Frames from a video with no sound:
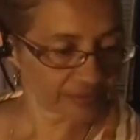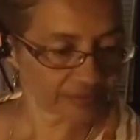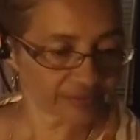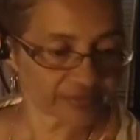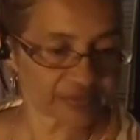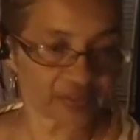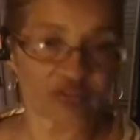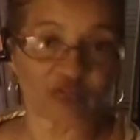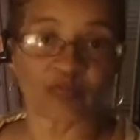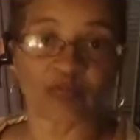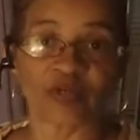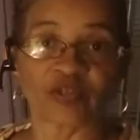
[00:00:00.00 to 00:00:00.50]

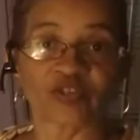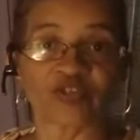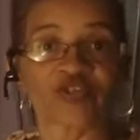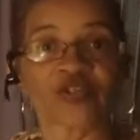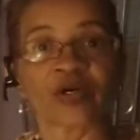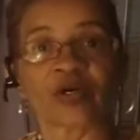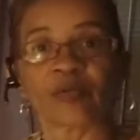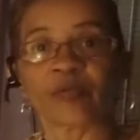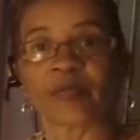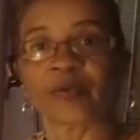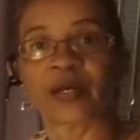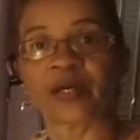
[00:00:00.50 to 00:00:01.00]
Gave my
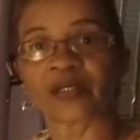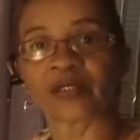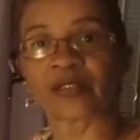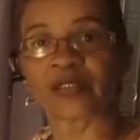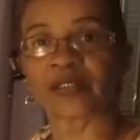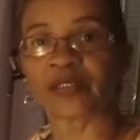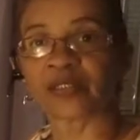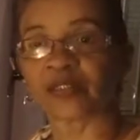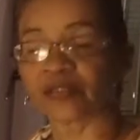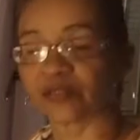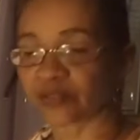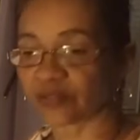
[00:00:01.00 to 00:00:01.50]
child back
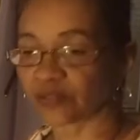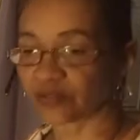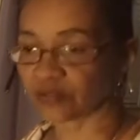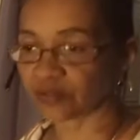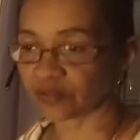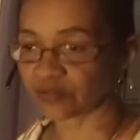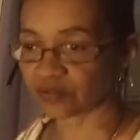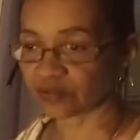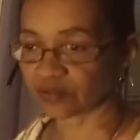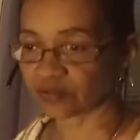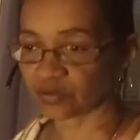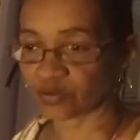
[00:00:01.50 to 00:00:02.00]
again
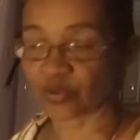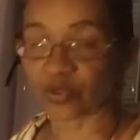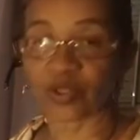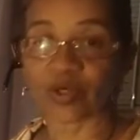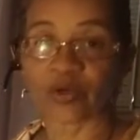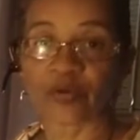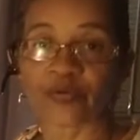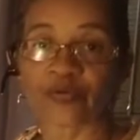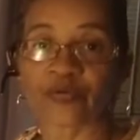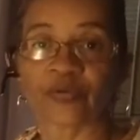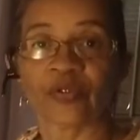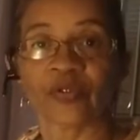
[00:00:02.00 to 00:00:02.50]
to
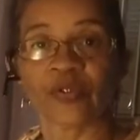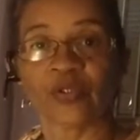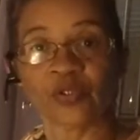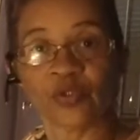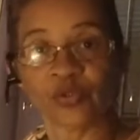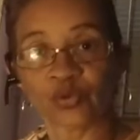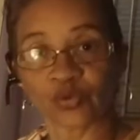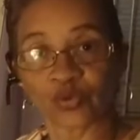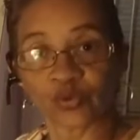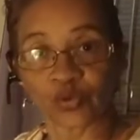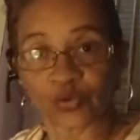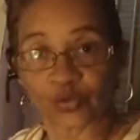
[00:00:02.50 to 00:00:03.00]
health.
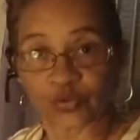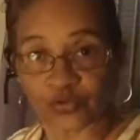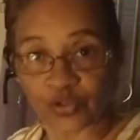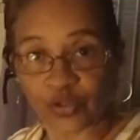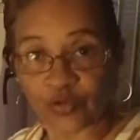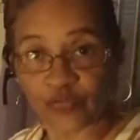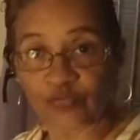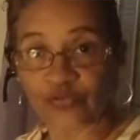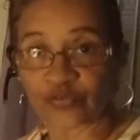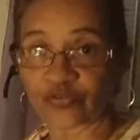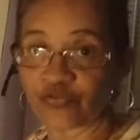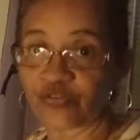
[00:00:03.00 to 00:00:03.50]
Her
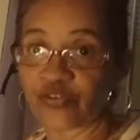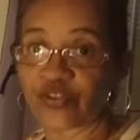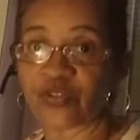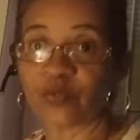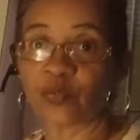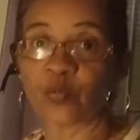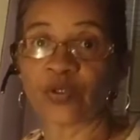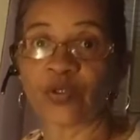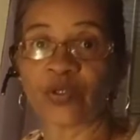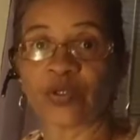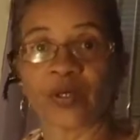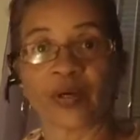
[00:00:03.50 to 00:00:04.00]
self-esteem
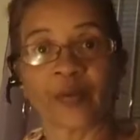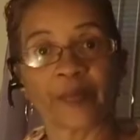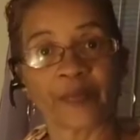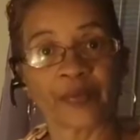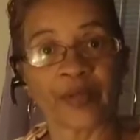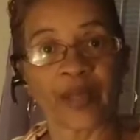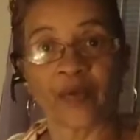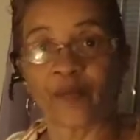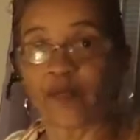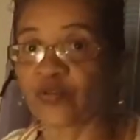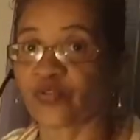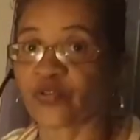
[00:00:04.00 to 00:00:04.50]
went up,
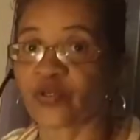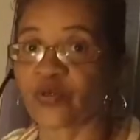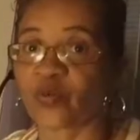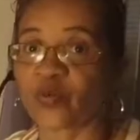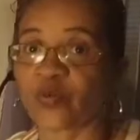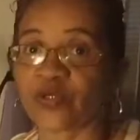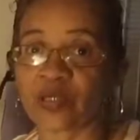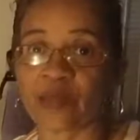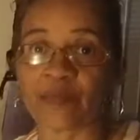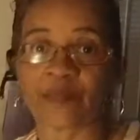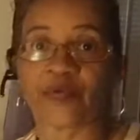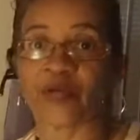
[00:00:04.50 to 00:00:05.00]
everything
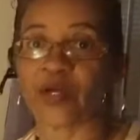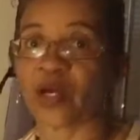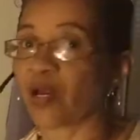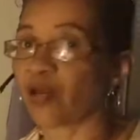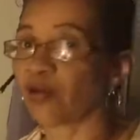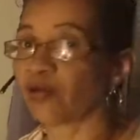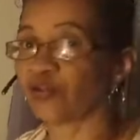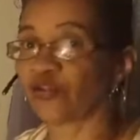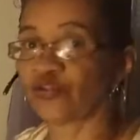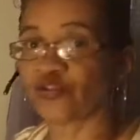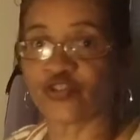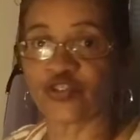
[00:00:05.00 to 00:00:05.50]
went up, the
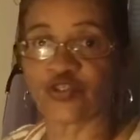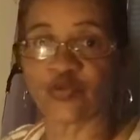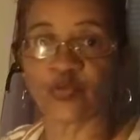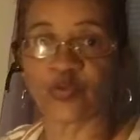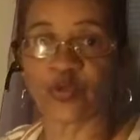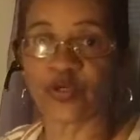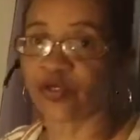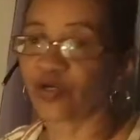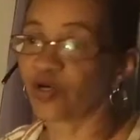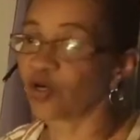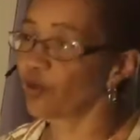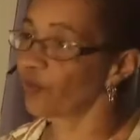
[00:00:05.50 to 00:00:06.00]
energy
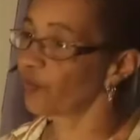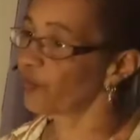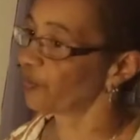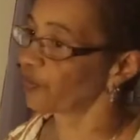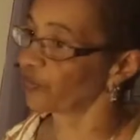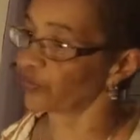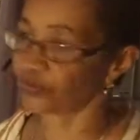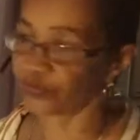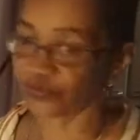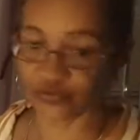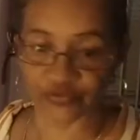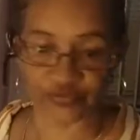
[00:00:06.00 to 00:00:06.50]
went up, her
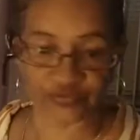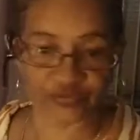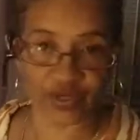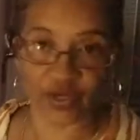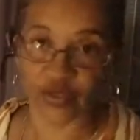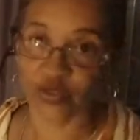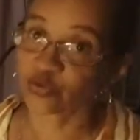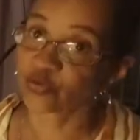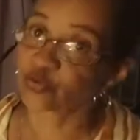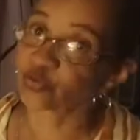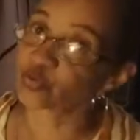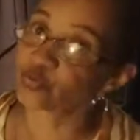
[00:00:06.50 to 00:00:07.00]

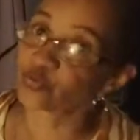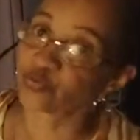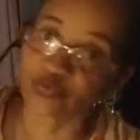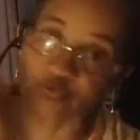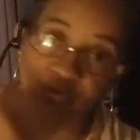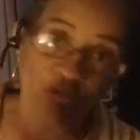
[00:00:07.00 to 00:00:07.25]
desire to